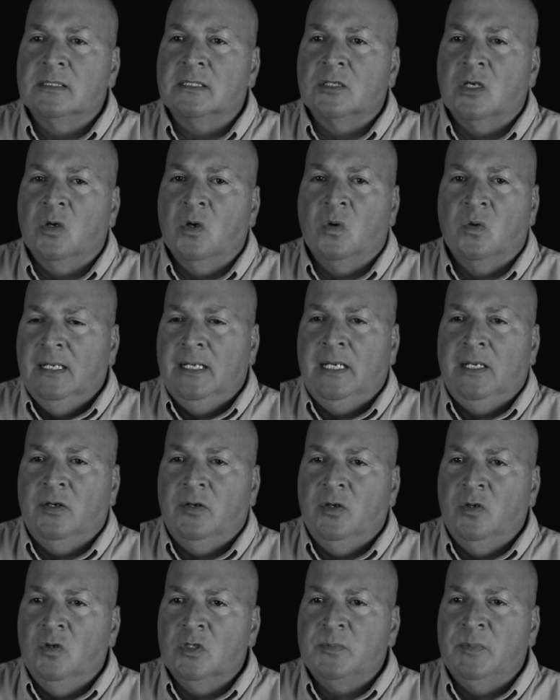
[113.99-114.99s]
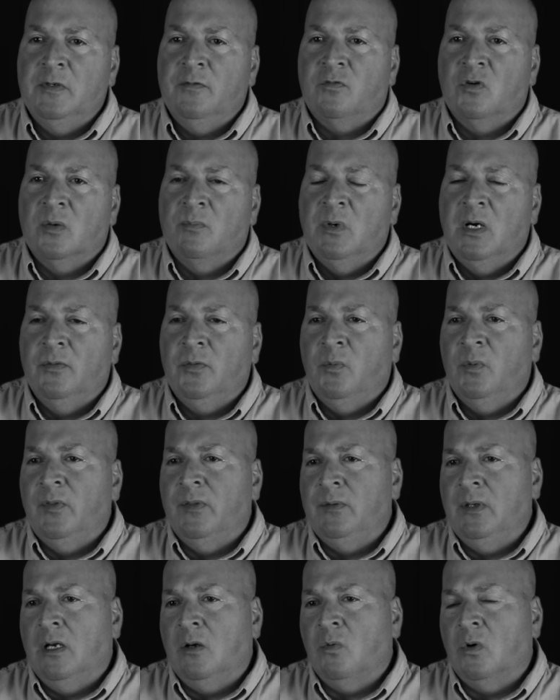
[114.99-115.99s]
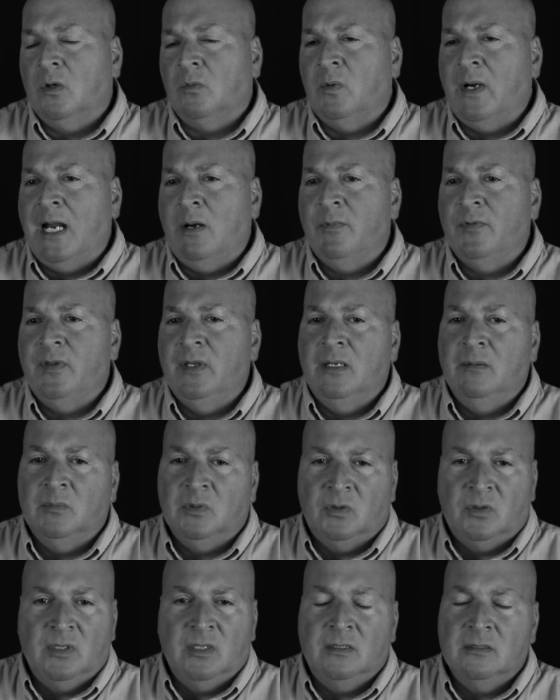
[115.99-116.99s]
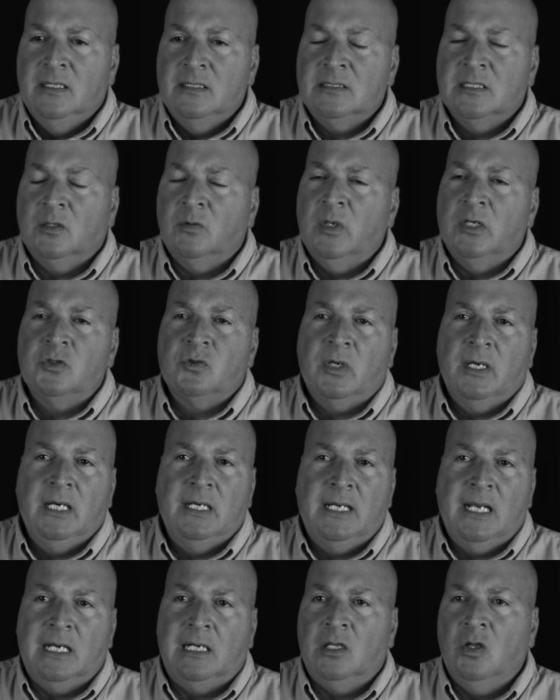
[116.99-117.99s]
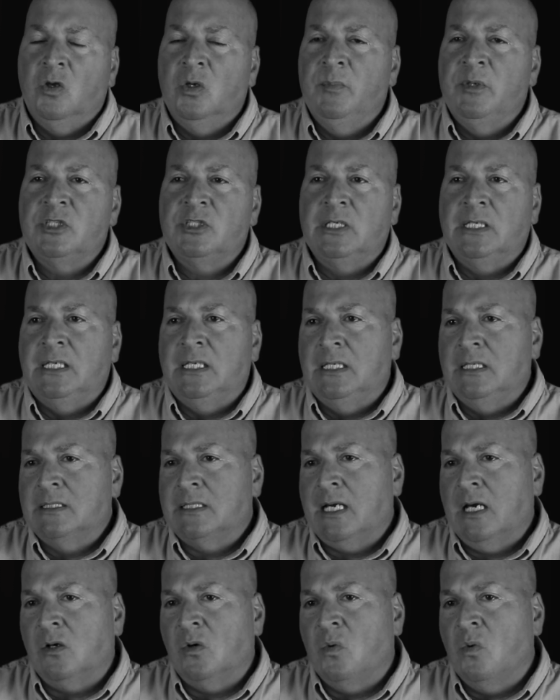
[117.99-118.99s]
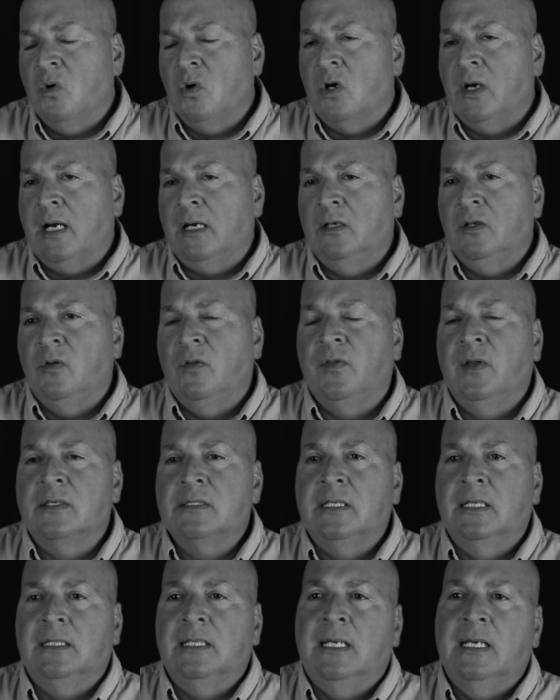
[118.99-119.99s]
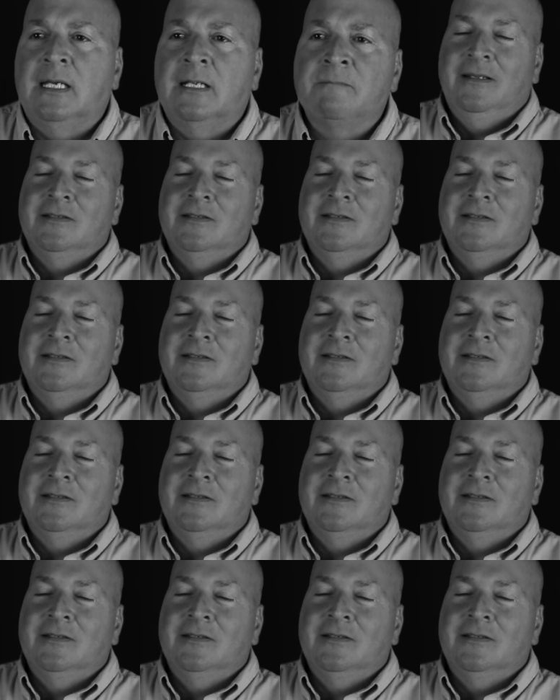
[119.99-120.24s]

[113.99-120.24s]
So he introduced me for a month with, I worked around with him, learned the cigarette trade, how to load machines, how to order, how to do things like that.